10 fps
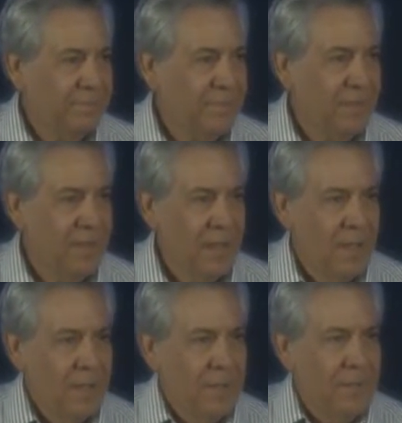
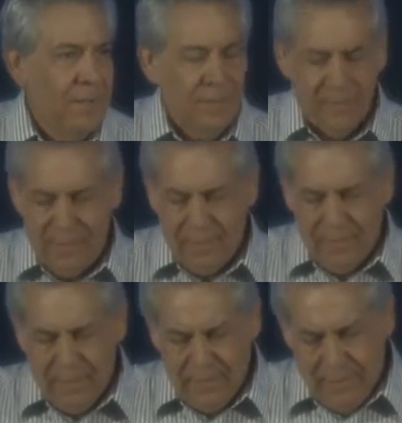
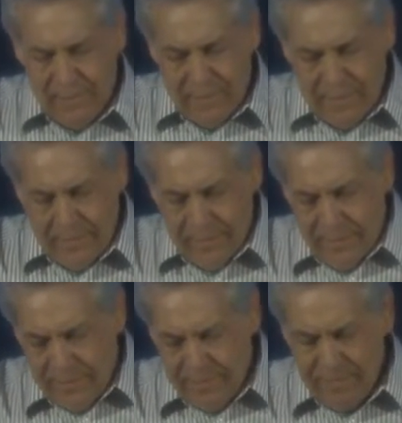Nothing is said.